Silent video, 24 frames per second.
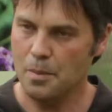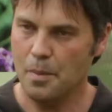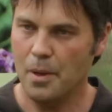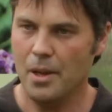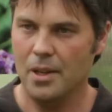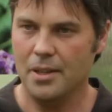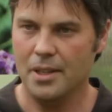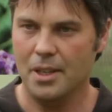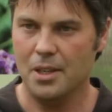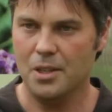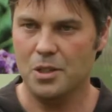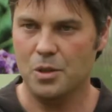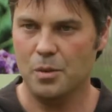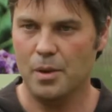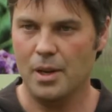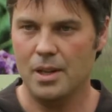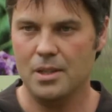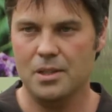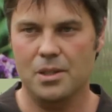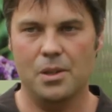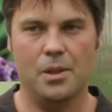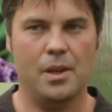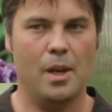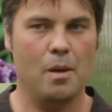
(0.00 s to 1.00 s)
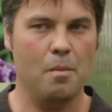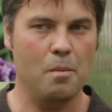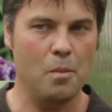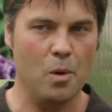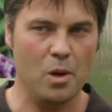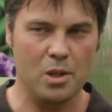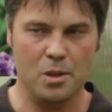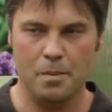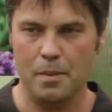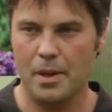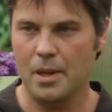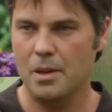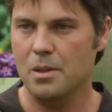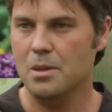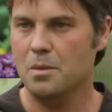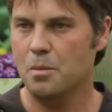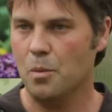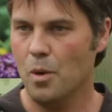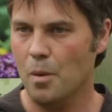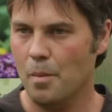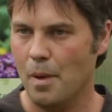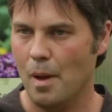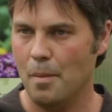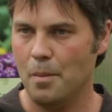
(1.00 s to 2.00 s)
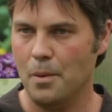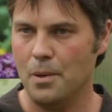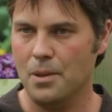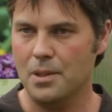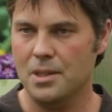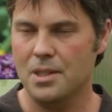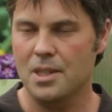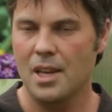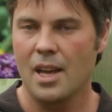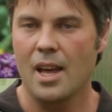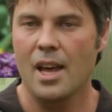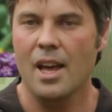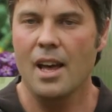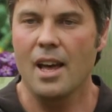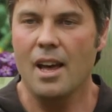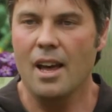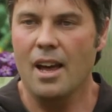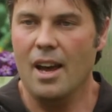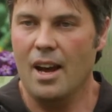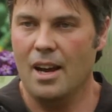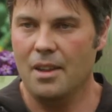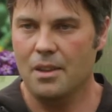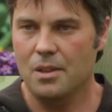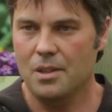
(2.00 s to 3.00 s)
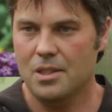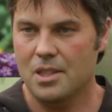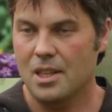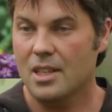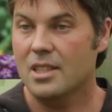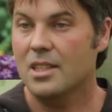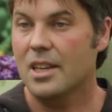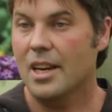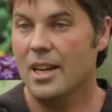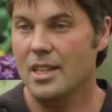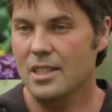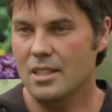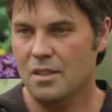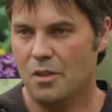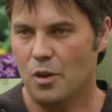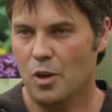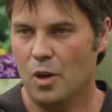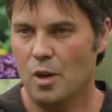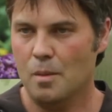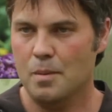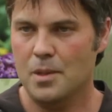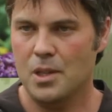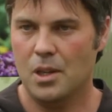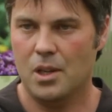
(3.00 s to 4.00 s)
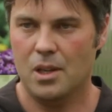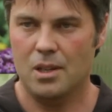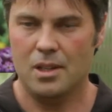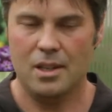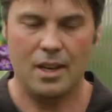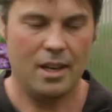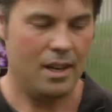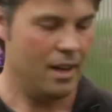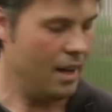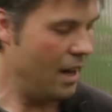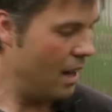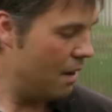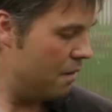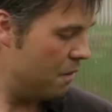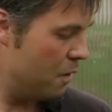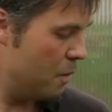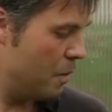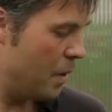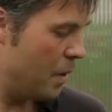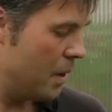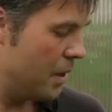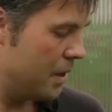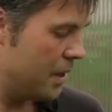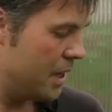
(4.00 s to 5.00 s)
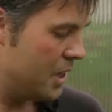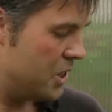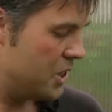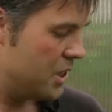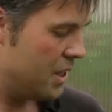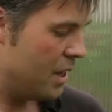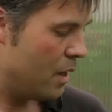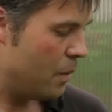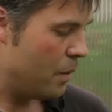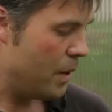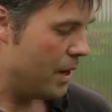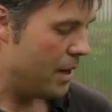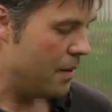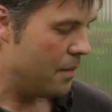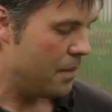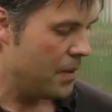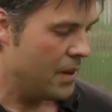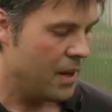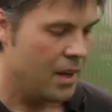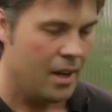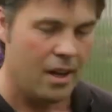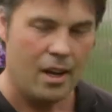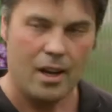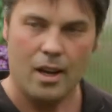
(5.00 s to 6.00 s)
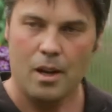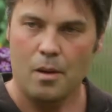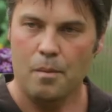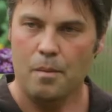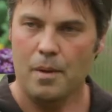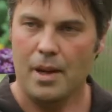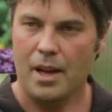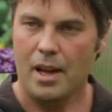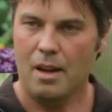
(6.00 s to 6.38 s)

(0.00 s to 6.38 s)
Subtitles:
of pollinators around, so you get more tomatoes, more peppers. And there's tons of herbs you could have for pollination that way. I